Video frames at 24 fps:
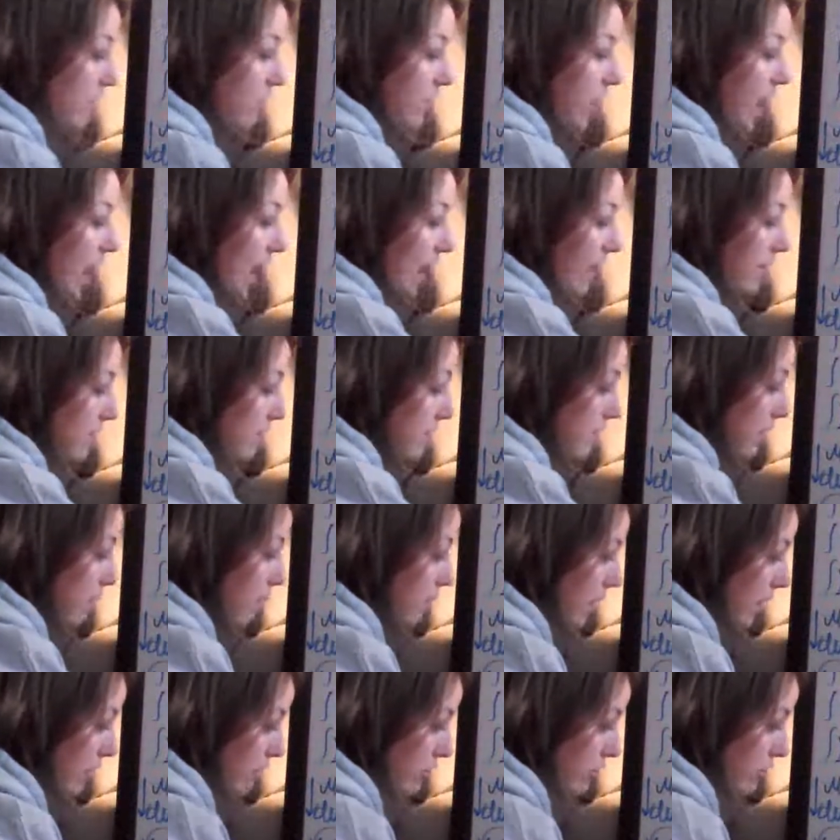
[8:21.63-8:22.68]
have to add c
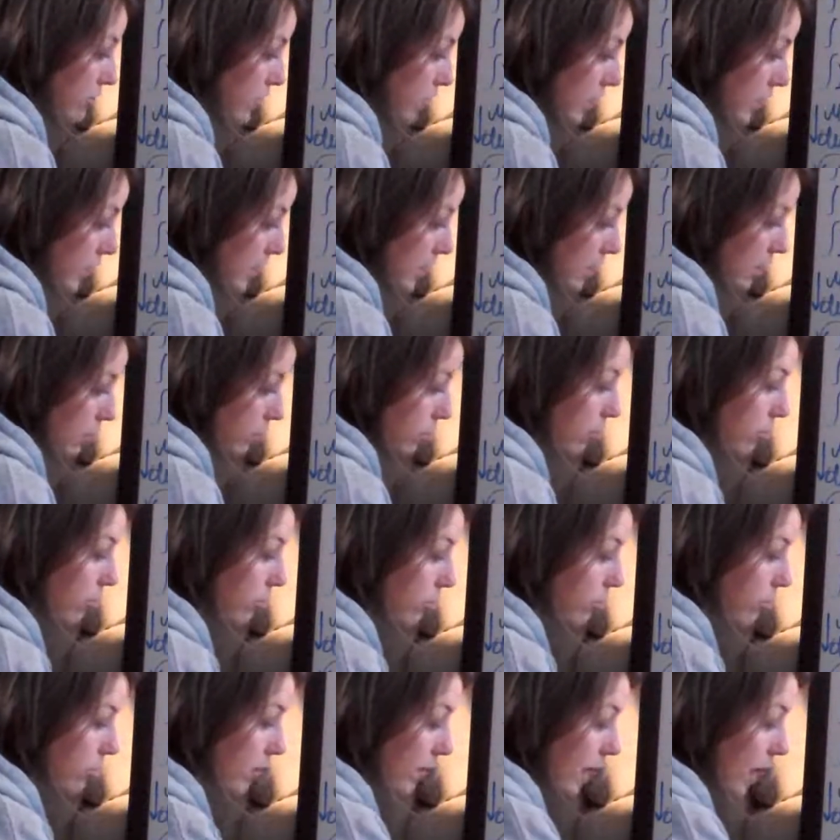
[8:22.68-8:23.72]
whenever you take an integral
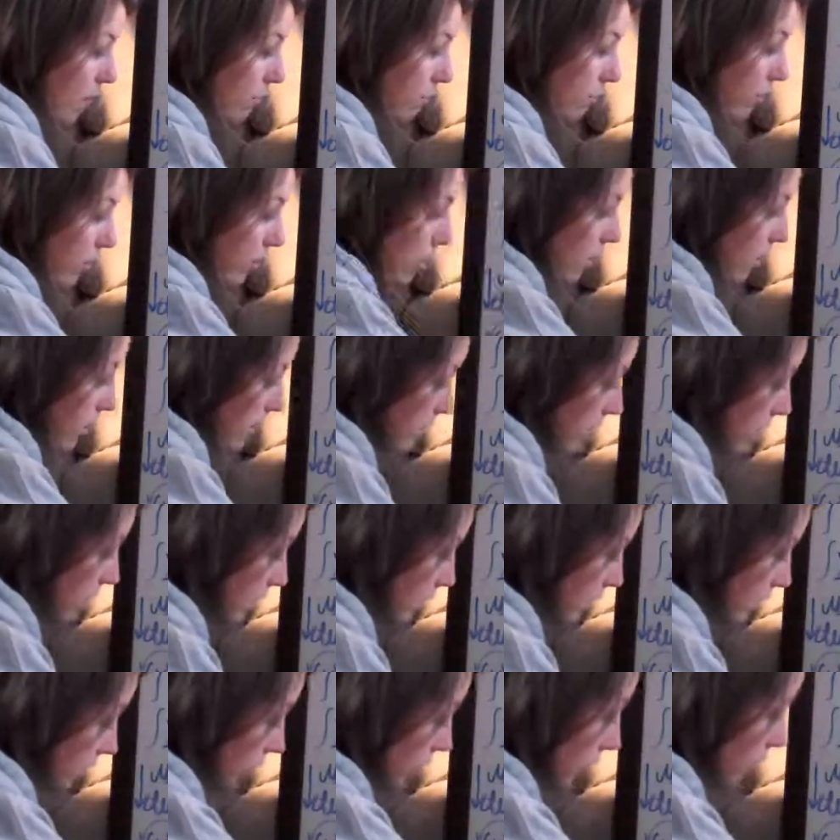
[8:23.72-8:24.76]
to account for the constant,
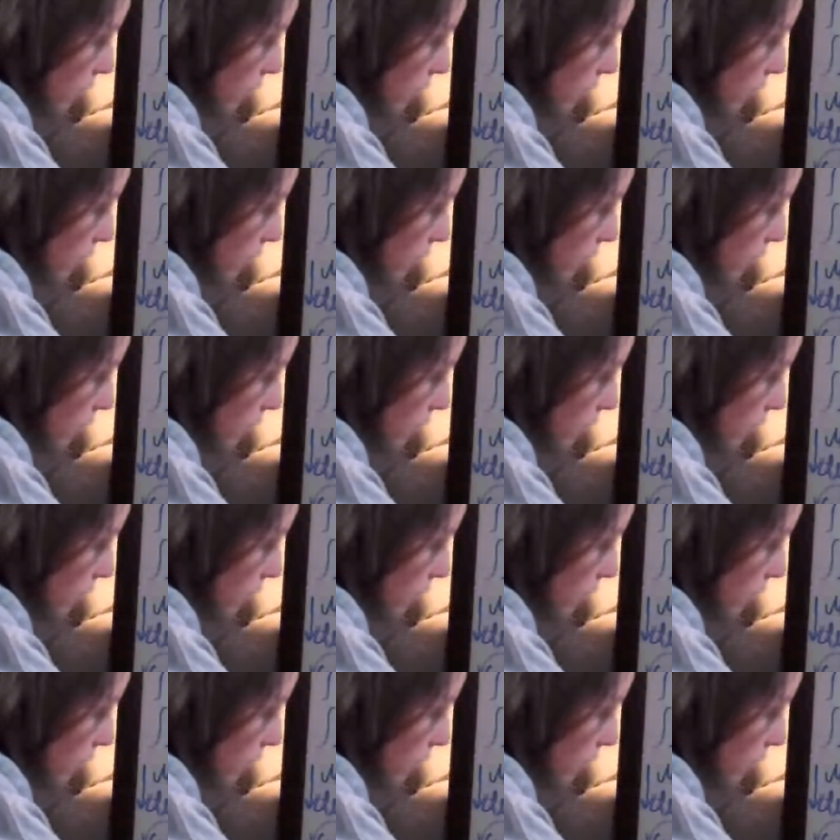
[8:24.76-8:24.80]
so